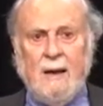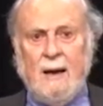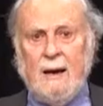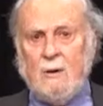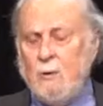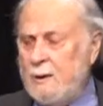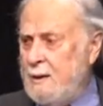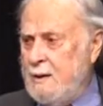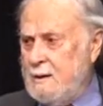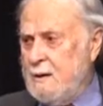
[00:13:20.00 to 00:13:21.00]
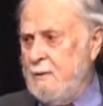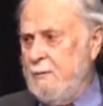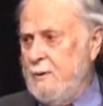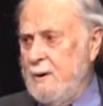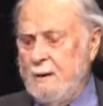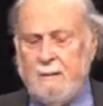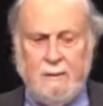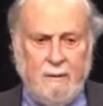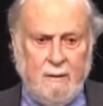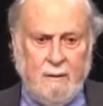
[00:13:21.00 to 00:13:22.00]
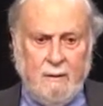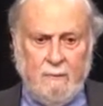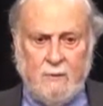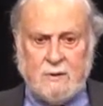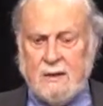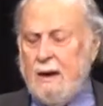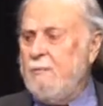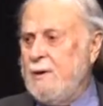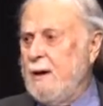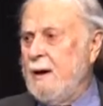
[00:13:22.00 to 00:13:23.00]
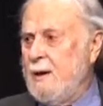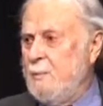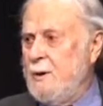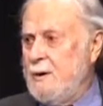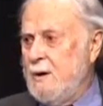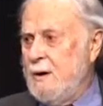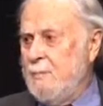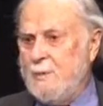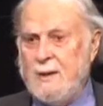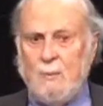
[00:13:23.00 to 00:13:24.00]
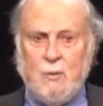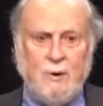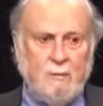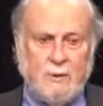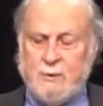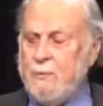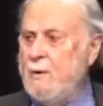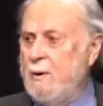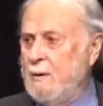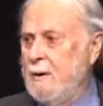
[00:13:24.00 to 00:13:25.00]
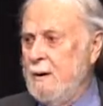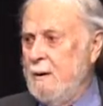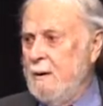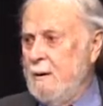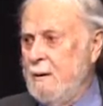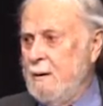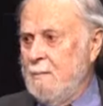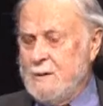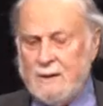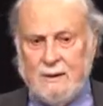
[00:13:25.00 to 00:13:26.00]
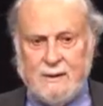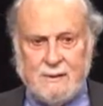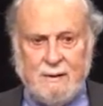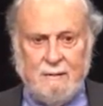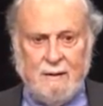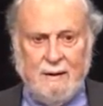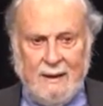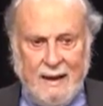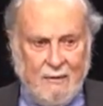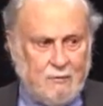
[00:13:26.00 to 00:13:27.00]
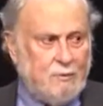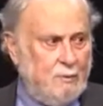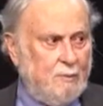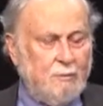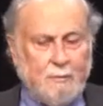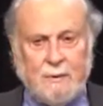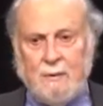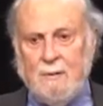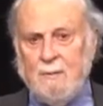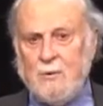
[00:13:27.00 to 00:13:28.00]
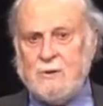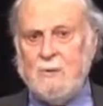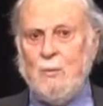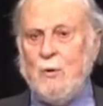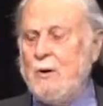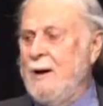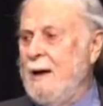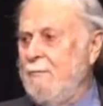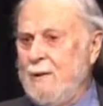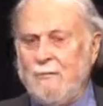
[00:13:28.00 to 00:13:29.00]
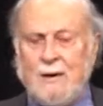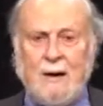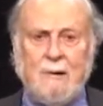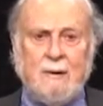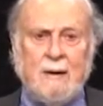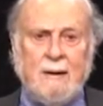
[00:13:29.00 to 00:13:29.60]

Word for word: And I quickly discovered that virtually everything I had been taught up to that point was wrong, or was at least a, a half truth, with the most important half left out.